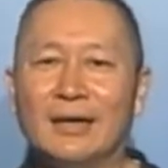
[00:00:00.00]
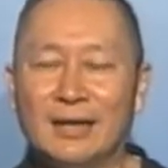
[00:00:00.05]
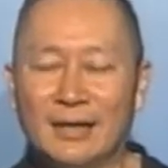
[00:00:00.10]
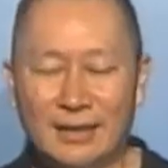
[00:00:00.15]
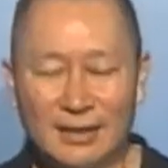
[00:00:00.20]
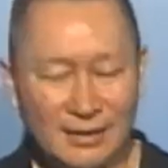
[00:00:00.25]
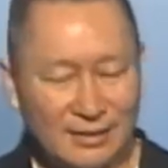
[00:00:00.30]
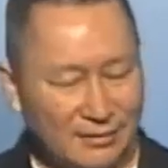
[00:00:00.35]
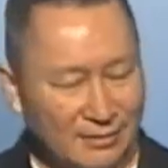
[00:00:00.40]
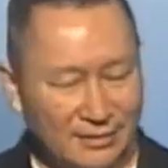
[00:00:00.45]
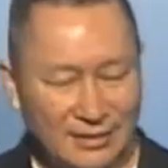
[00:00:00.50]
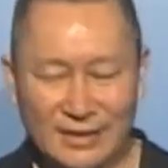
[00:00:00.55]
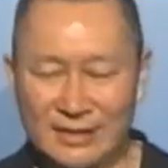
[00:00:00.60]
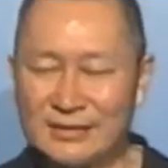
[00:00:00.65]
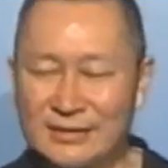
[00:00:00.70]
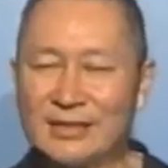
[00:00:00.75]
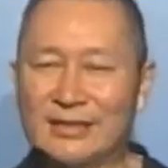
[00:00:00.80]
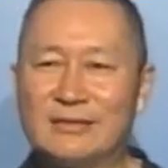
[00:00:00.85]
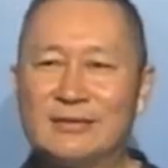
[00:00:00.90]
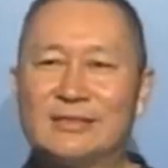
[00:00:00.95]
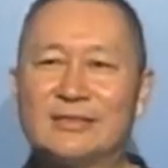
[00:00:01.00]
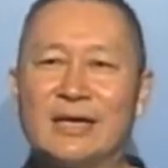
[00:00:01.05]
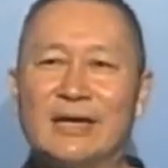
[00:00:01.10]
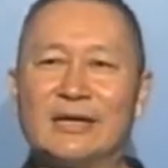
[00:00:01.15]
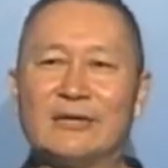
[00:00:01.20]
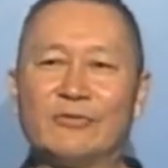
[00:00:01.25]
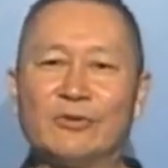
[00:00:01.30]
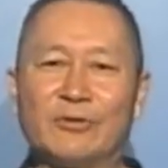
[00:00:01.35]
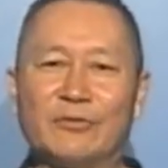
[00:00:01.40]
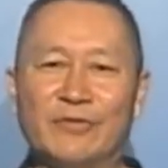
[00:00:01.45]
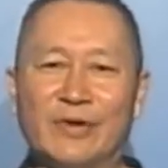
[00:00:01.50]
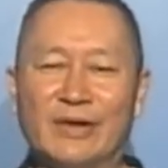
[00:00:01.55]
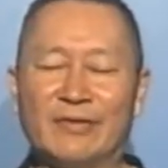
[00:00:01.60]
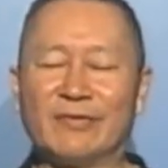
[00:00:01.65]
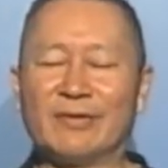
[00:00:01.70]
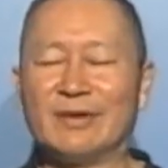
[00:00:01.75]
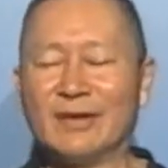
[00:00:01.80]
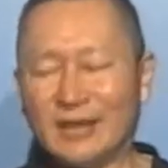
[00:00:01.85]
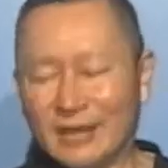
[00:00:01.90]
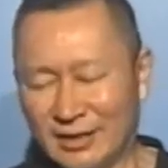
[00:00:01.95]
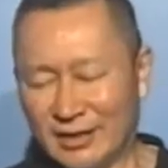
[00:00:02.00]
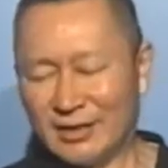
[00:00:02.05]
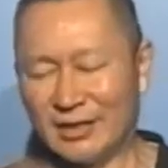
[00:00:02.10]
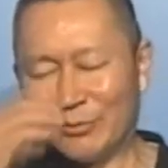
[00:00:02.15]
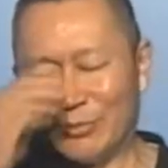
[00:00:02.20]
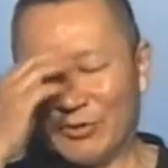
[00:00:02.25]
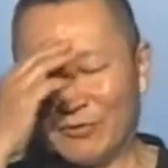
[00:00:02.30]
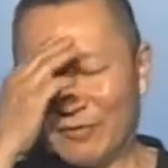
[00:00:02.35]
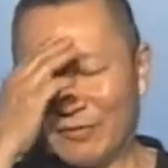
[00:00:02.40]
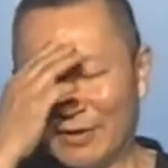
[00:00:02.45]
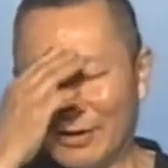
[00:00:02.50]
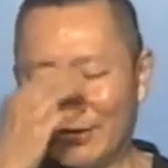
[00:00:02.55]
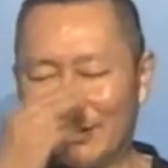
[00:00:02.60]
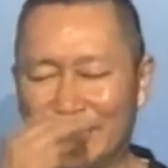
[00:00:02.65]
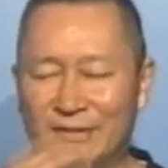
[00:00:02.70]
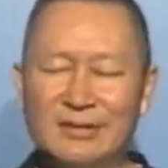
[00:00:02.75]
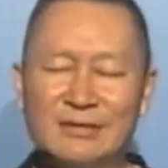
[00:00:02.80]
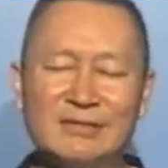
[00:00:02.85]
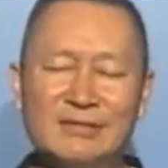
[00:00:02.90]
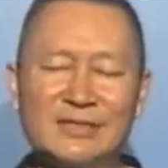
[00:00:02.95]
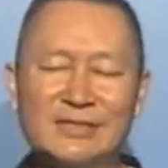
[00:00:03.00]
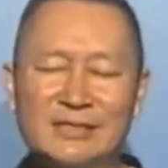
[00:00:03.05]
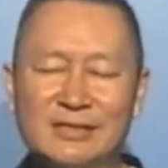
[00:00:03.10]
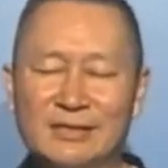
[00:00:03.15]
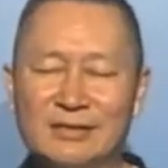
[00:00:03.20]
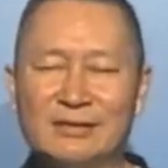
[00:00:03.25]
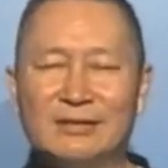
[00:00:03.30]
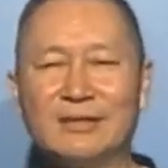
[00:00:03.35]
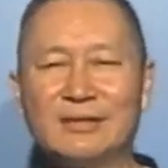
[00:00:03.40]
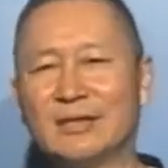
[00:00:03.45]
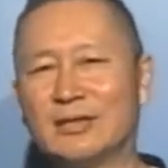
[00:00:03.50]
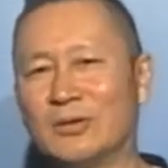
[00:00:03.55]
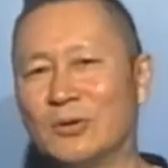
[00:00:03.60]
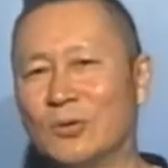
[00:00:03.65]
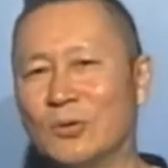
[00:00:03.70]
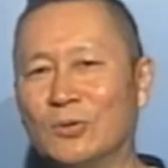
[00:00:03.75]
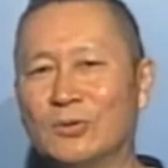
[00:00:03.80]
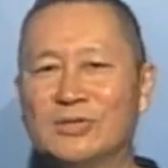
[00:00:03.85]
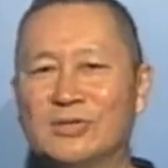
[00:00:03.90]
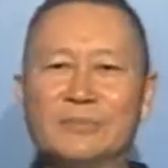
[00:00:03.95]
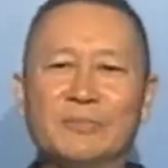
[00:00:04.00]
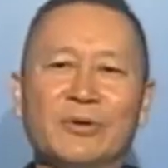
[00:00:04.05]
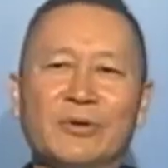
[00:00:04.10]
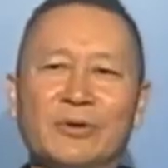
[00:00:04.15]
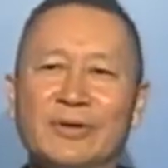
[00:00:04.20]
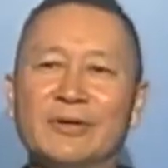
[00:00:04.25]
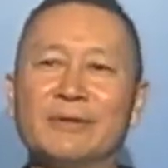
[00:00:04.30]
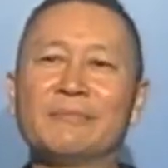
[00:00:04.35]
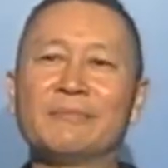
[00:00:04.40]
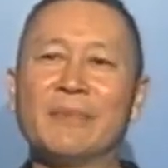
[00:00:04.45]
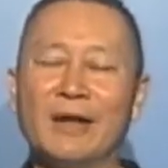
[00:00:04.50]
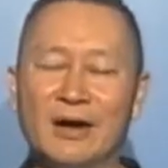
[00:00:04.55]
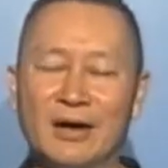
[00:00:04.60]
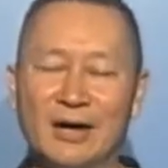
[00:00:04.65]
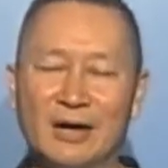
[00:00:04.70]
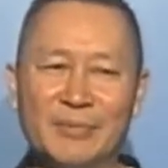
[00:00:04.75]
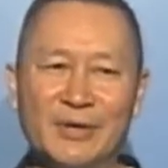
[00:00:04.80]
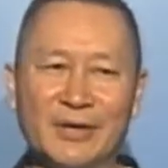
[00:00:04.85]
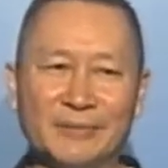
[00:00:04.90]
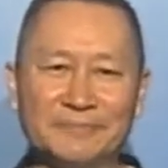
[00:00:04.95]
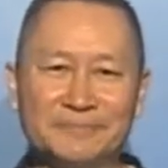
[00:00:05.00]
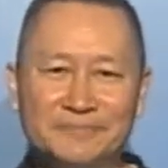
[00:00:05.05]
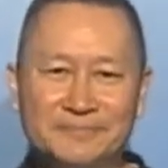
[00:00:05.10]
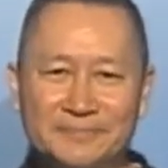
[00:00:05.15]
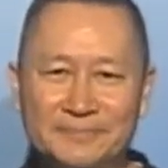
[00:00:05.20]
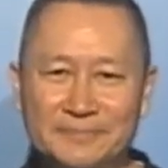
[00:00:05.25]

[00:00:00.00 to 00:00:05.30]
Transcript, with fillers: Uh, let us end in the sign of our faith. In the name of the Father, and the Son, and the Holy Spirit. Amen.